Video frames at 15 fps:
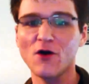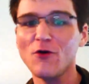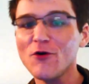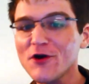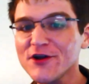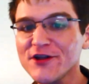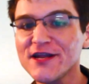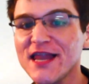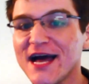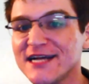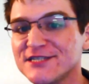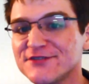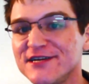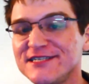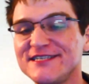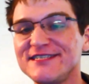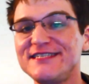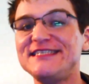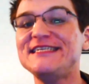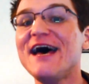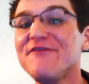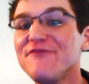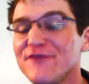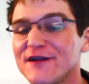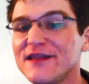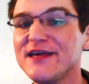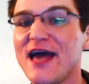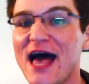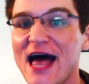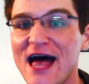Horde and Alliance races
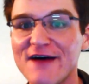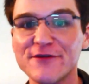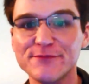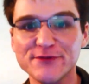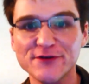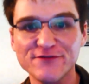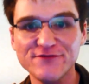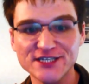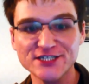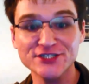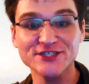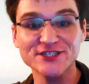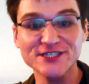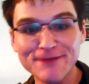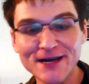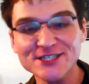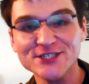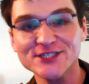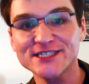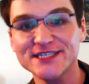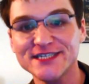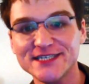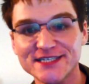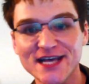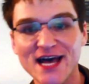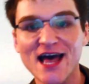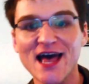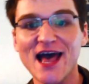definitely have their professional specialties,